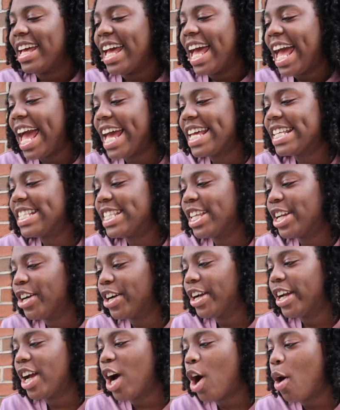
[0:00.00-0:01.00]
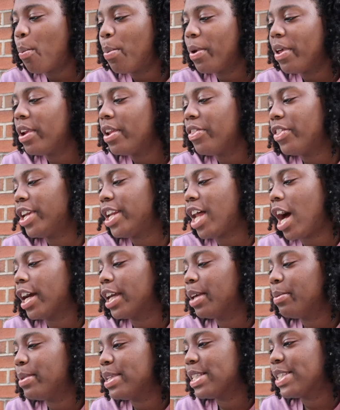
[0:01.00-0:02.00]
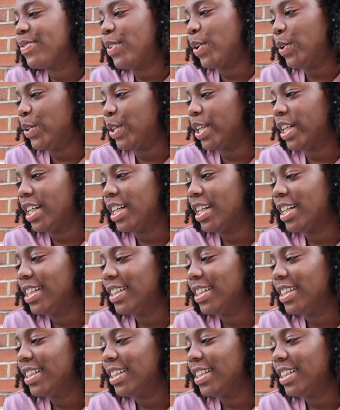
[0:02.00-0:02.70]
Hey Siri, open the documents folder.